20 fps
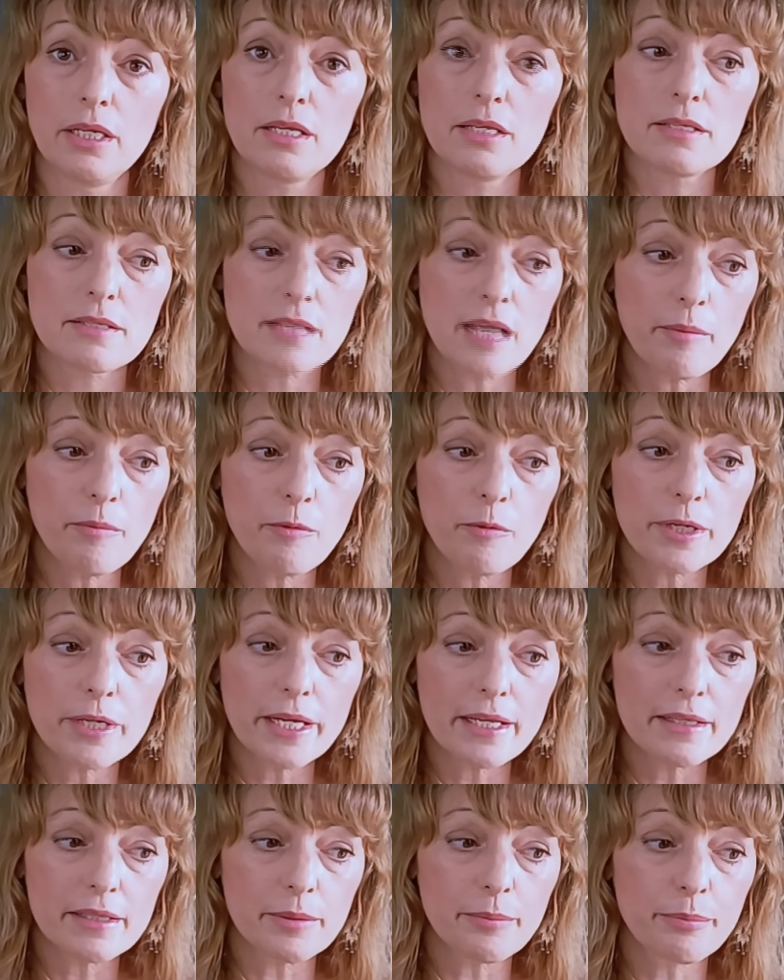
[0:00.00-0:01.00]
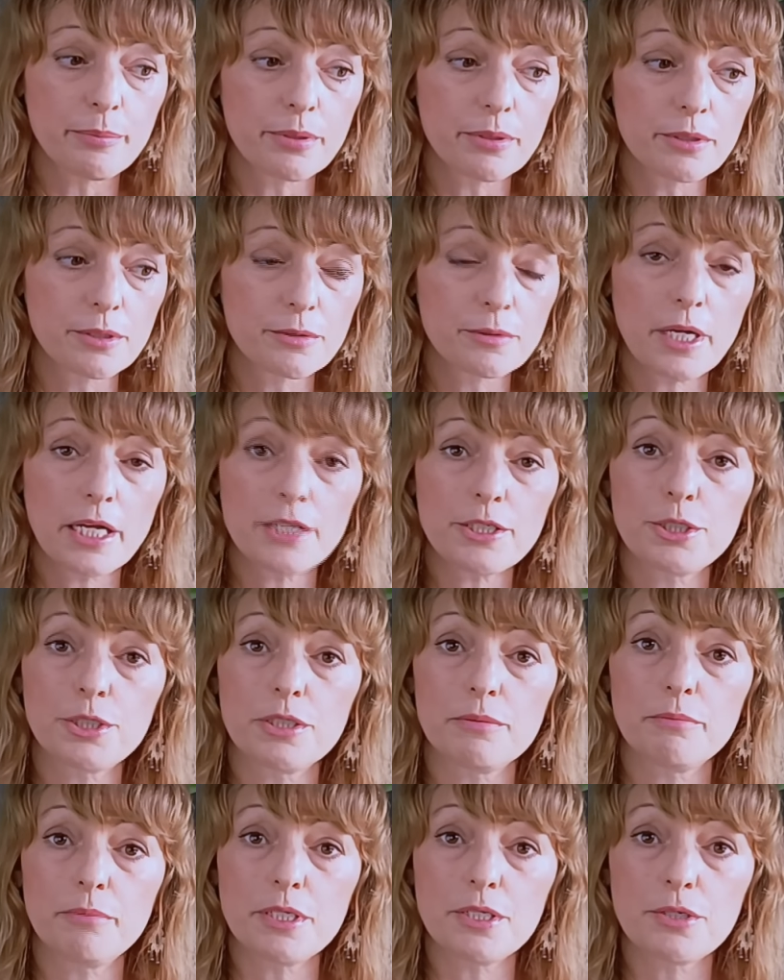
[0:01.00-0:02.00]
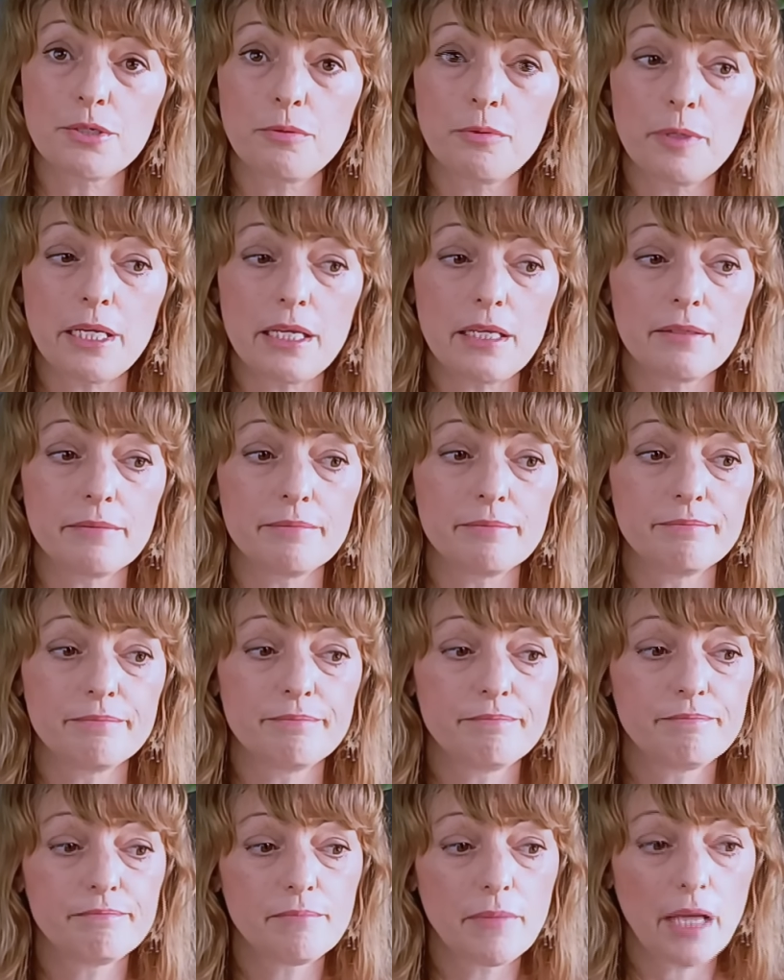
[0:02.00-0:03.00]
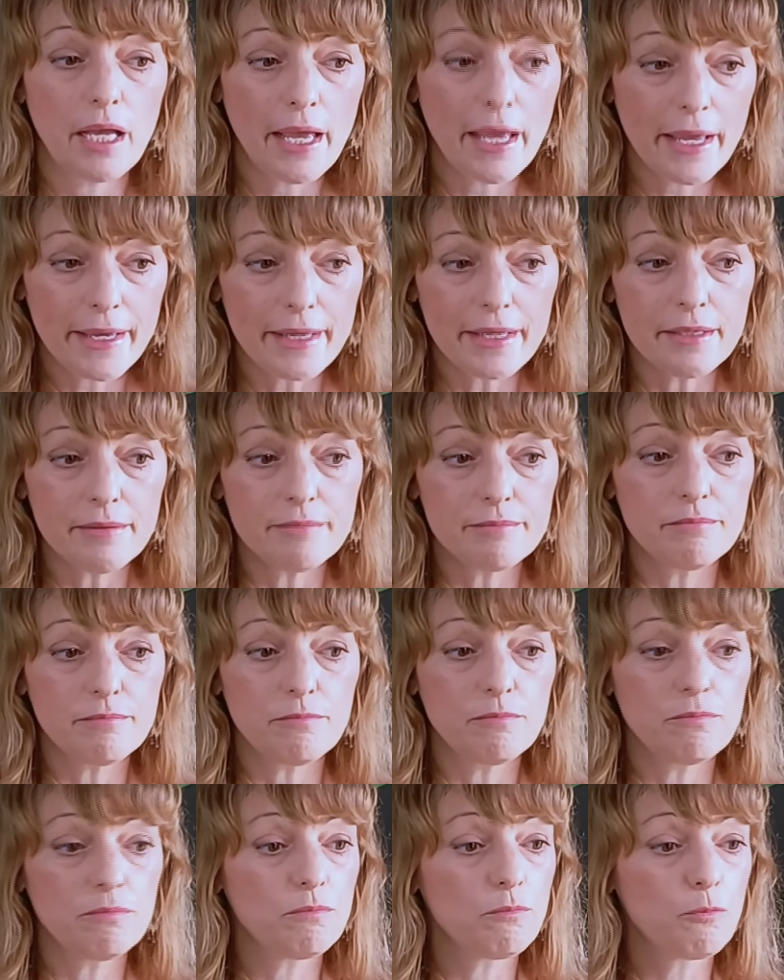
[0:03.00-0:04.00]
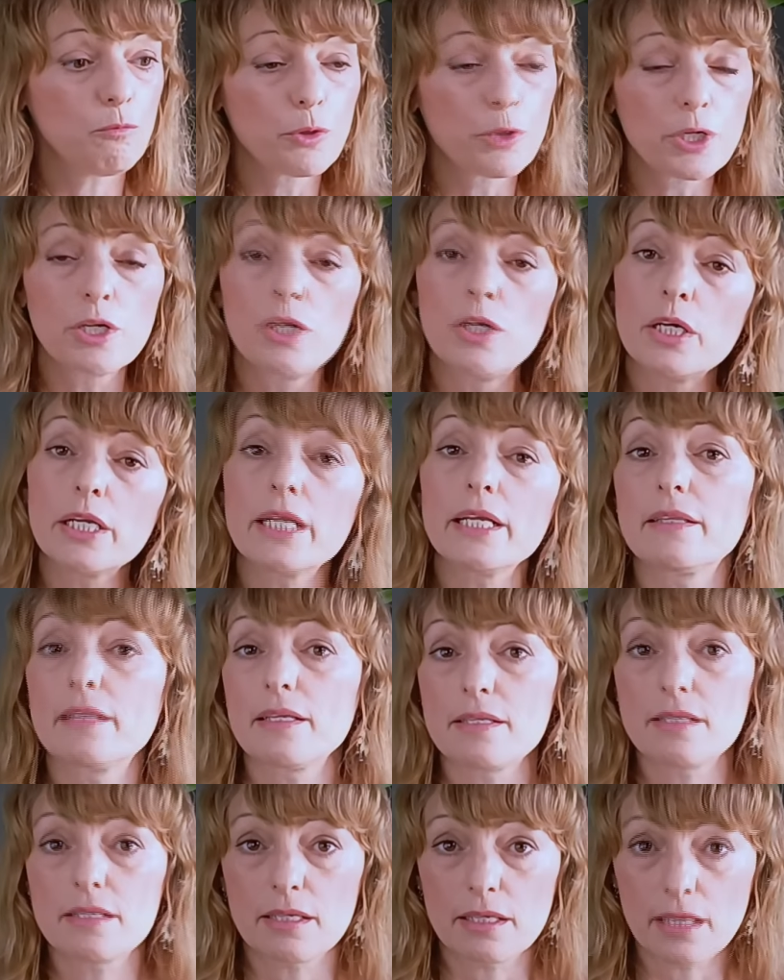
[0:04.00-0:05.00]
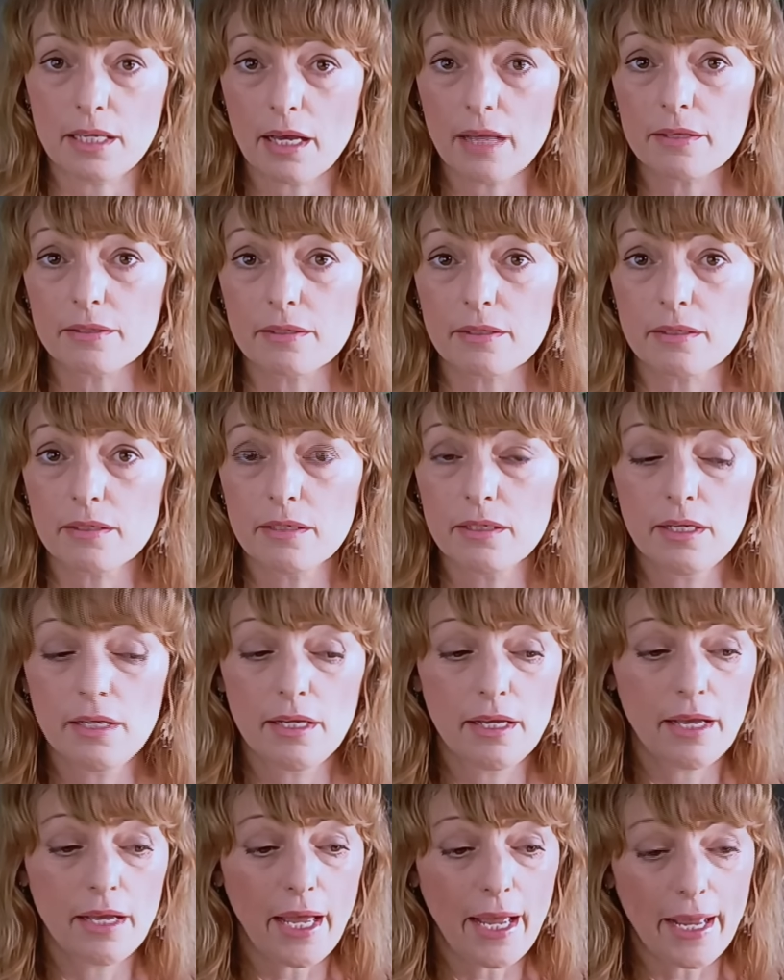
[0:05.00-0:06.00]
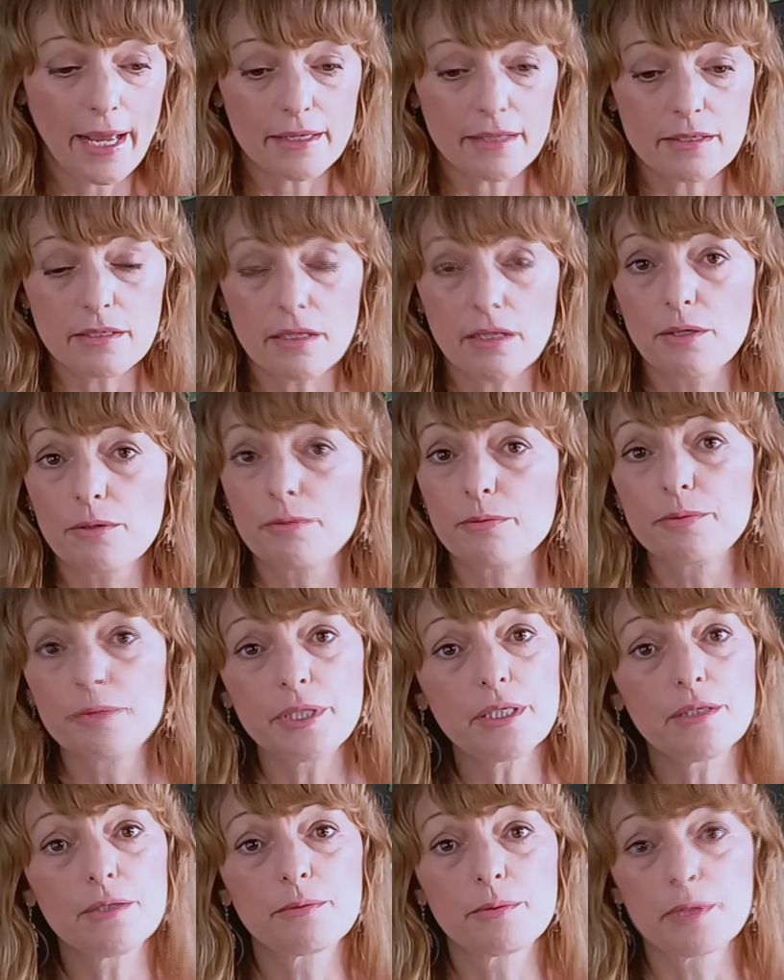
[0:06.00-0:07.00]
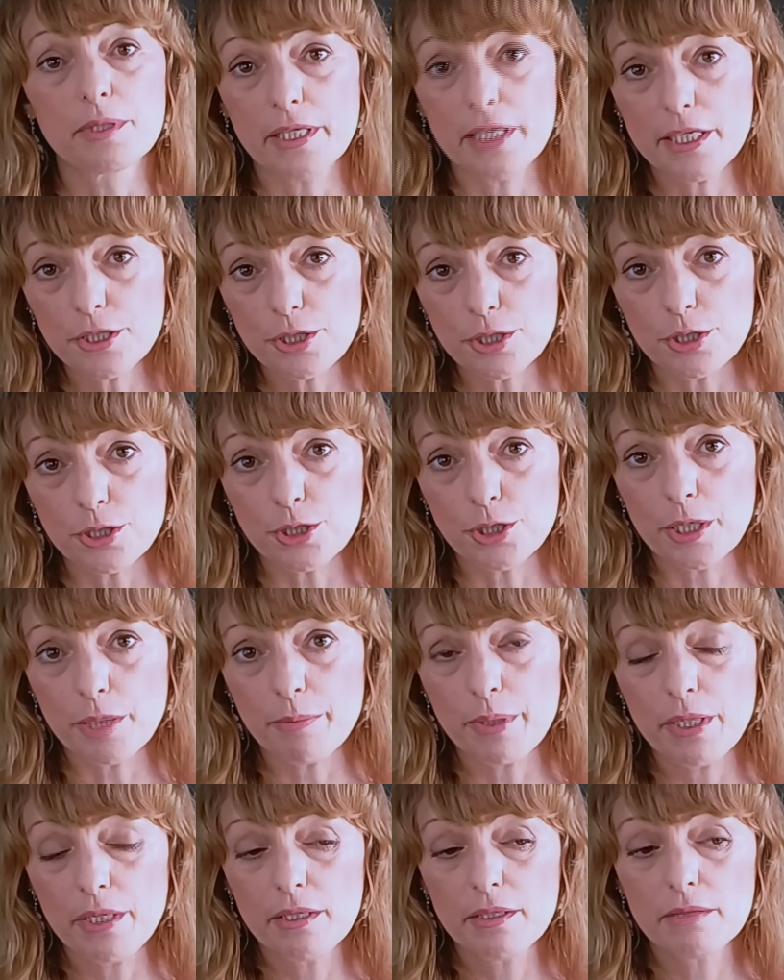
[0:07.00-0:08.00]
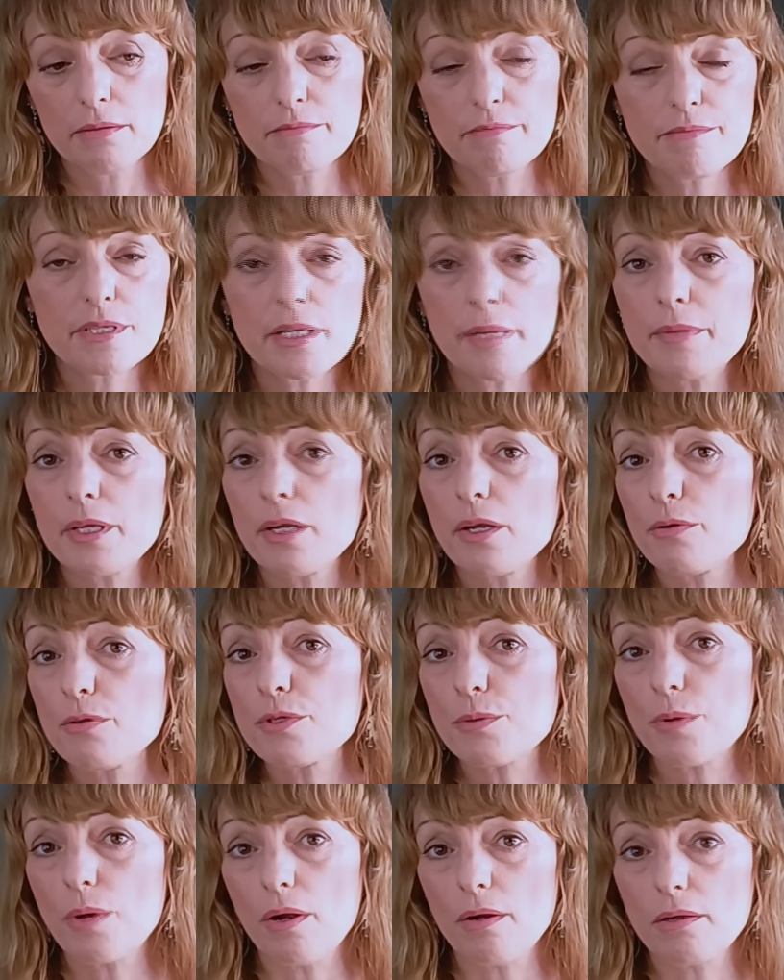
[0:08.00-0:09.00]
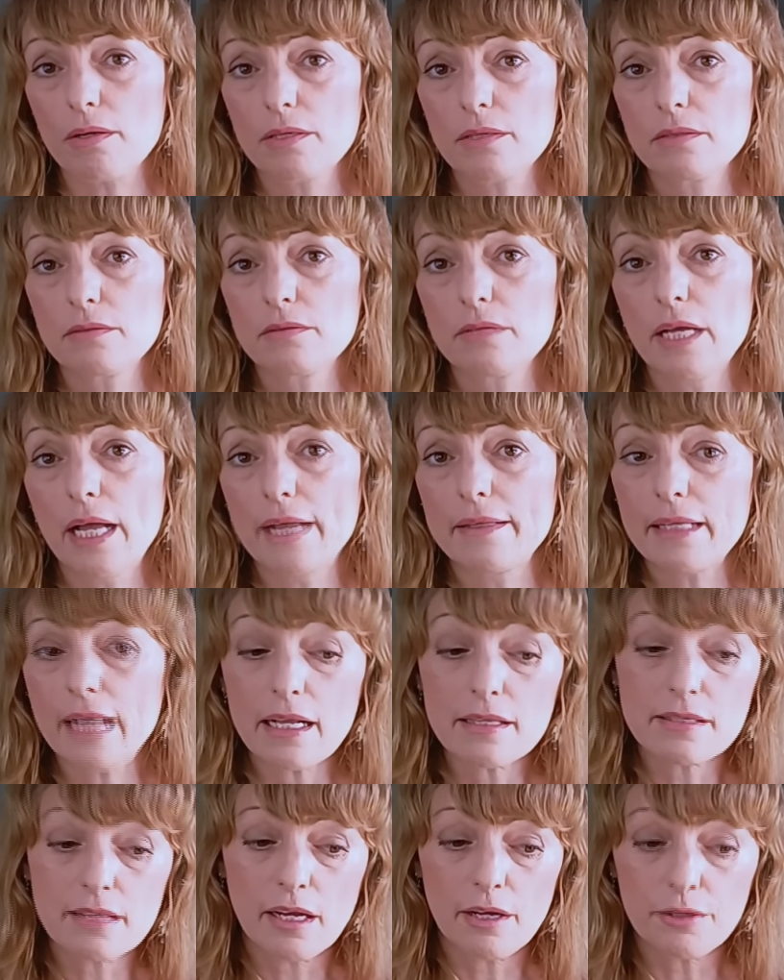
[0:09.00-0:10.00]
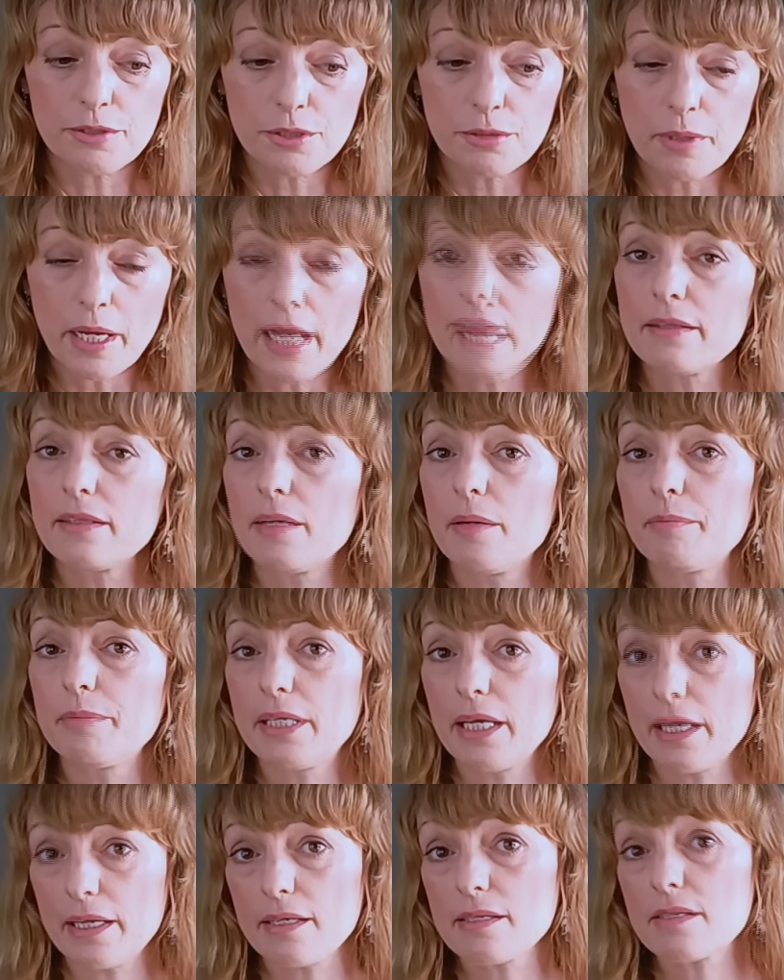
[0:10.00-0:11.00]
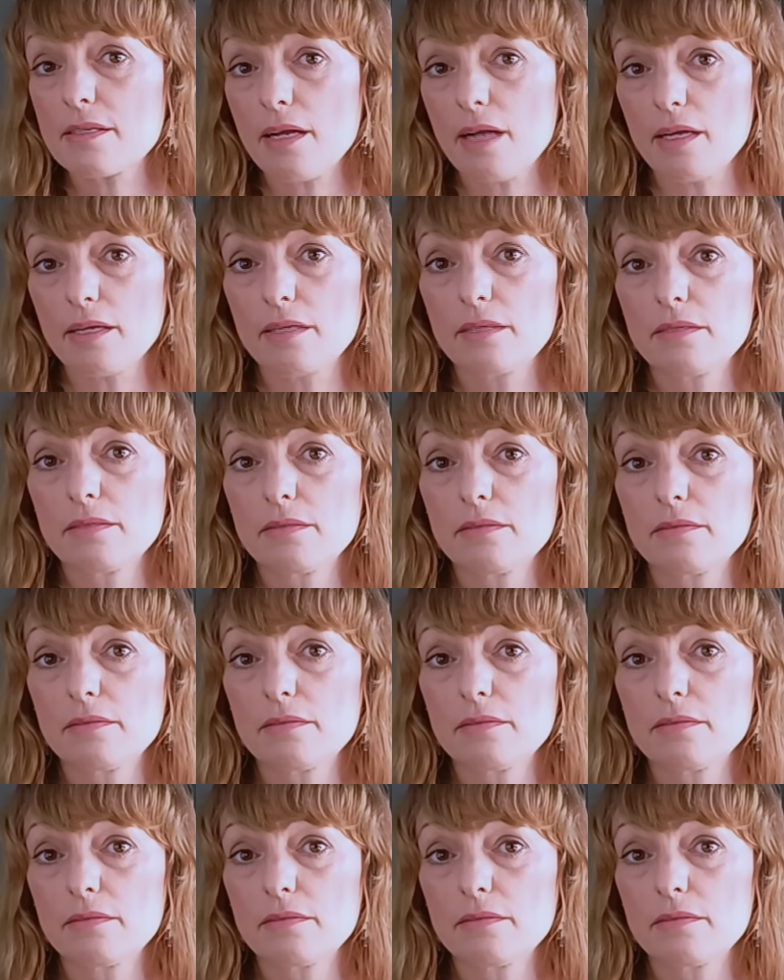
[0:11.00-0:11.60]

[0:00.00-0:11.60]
Somewhere in the progression between, hey, we're good at this together, and a real relationship, something goes wrong. And that's how you end up getting stuck.